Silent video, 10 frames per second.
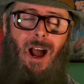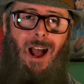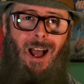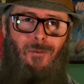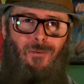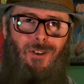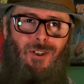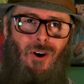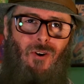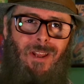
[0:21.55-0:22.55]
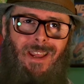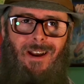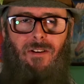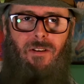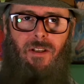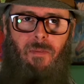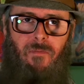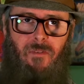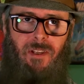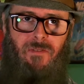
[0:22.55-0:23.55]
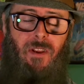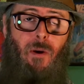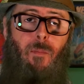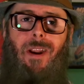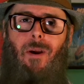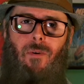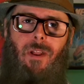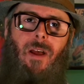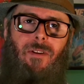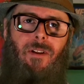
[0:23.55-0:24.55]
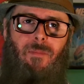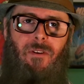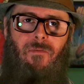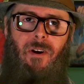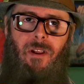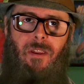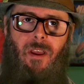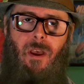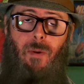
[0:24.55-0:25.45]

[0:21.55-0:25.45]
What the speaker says: I will tone it down a little bit for this video, but I will have a little bit of fun.